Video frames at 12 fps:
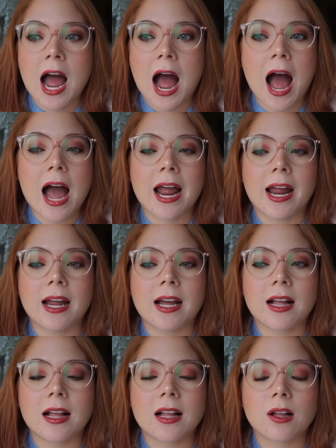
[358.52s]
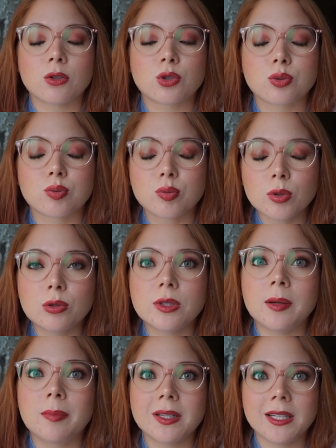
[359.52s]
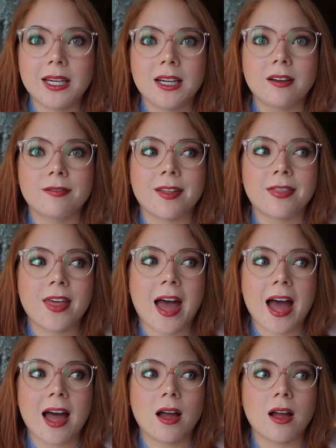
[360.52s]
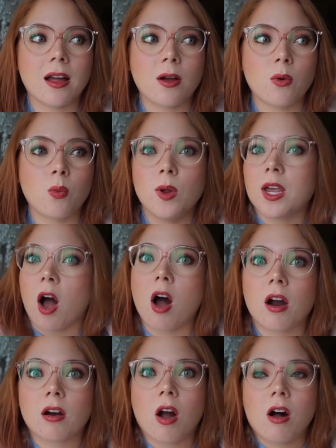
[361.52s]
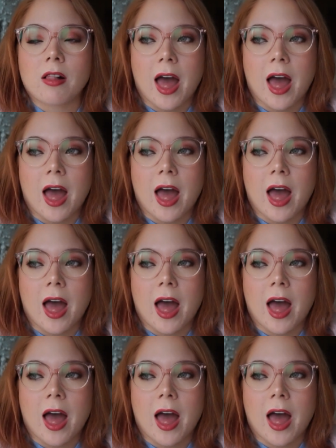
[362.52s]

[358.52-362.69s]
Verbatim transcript: I truly believe that we are all